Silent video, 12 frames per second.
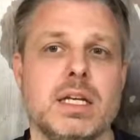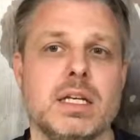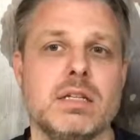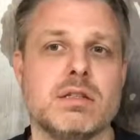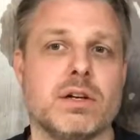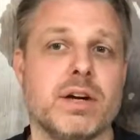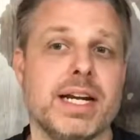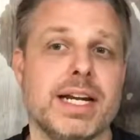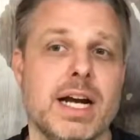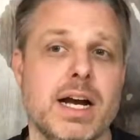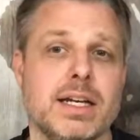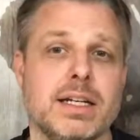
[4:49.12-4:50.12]
he's a great
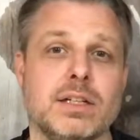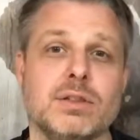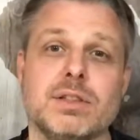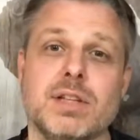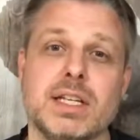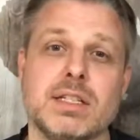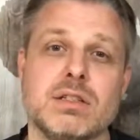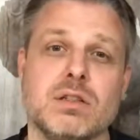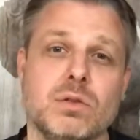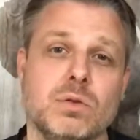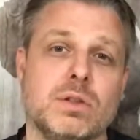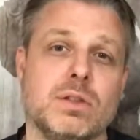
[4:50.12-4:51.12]
guy, and I know it takes
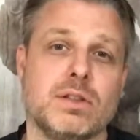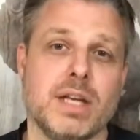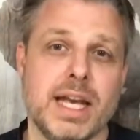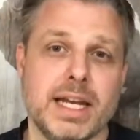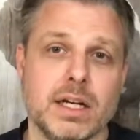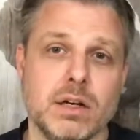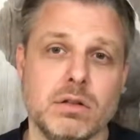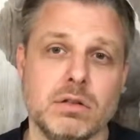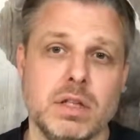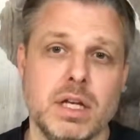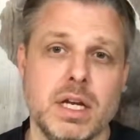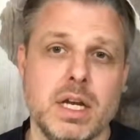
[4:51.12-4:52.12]
2 to tango,
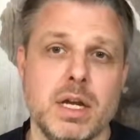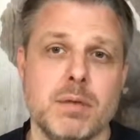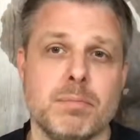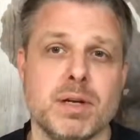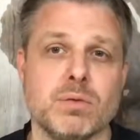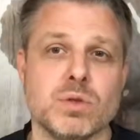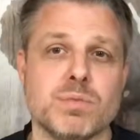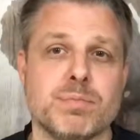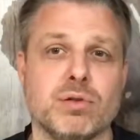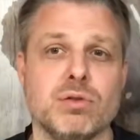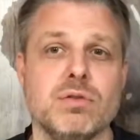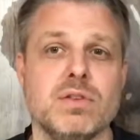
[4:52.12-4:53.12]
But he was
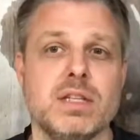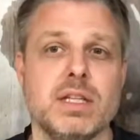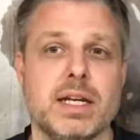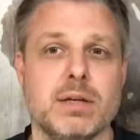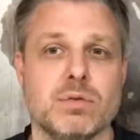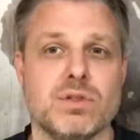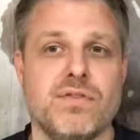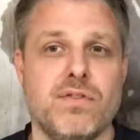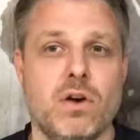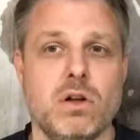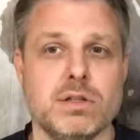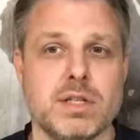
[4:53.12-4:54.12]
proven that it was
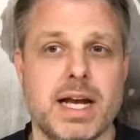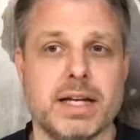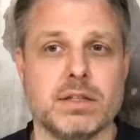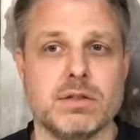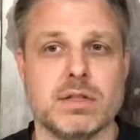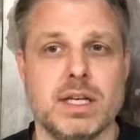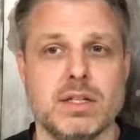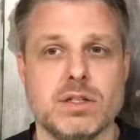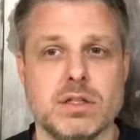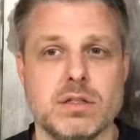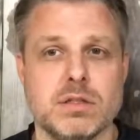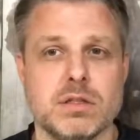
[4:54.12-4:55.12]
false
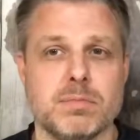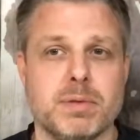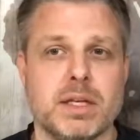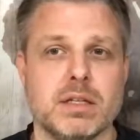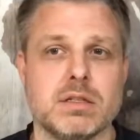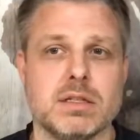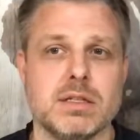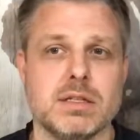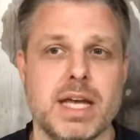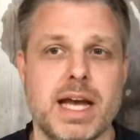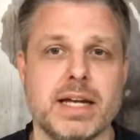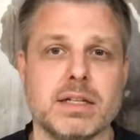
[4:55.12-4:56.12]
accusations because
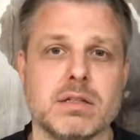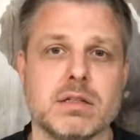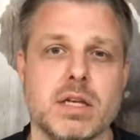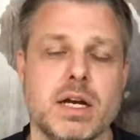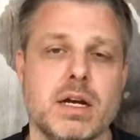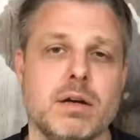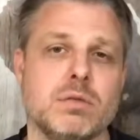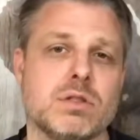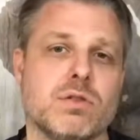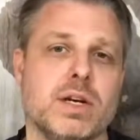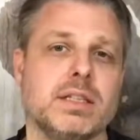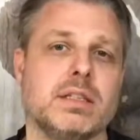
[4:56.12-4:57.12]
his ex was
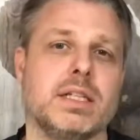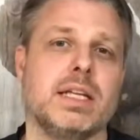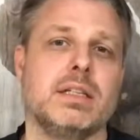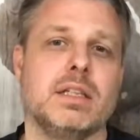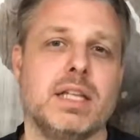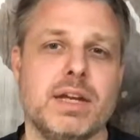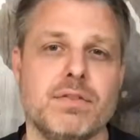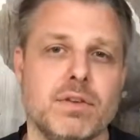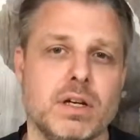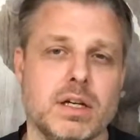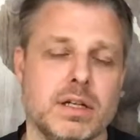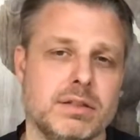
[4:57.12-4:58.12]
trying to
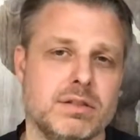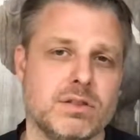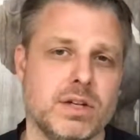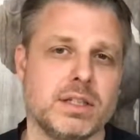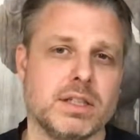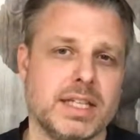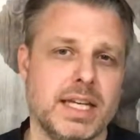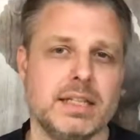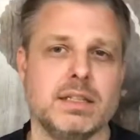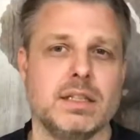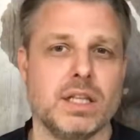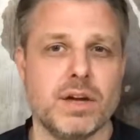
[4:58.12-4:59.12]
gain
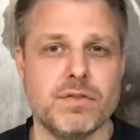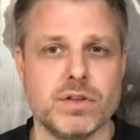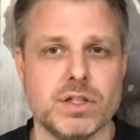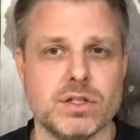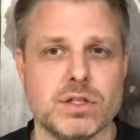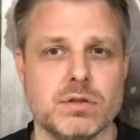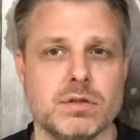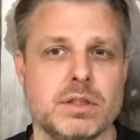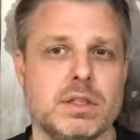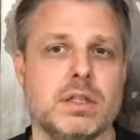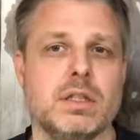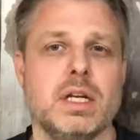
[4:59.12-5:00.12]
the leverage during
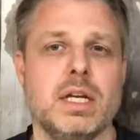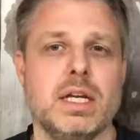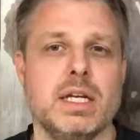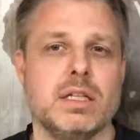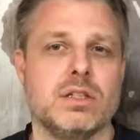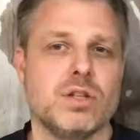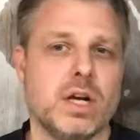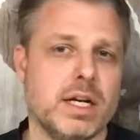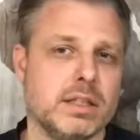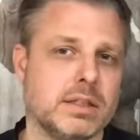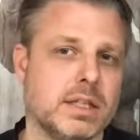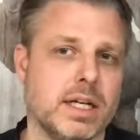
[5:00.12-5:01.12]
the
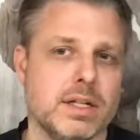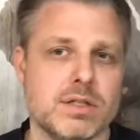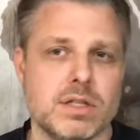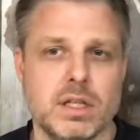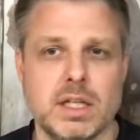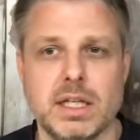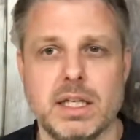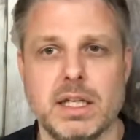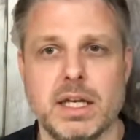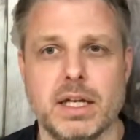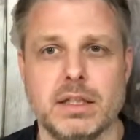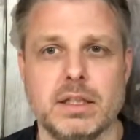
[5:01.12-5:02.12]
child
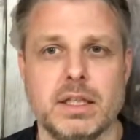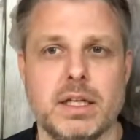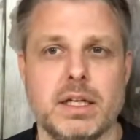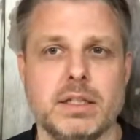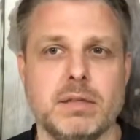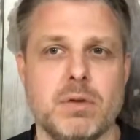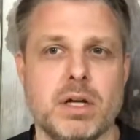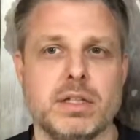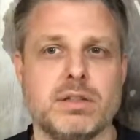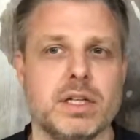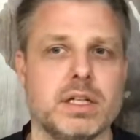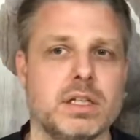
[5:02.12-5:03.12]
custody and the
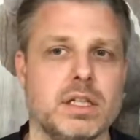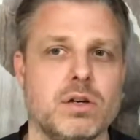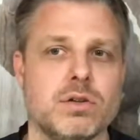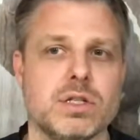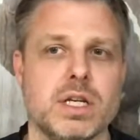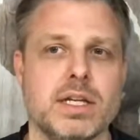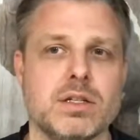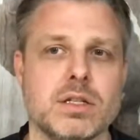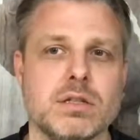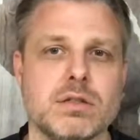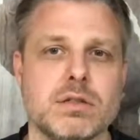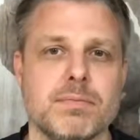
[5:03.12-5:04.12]
monetary
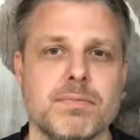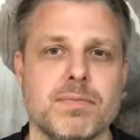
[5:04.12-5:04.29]
negotiations.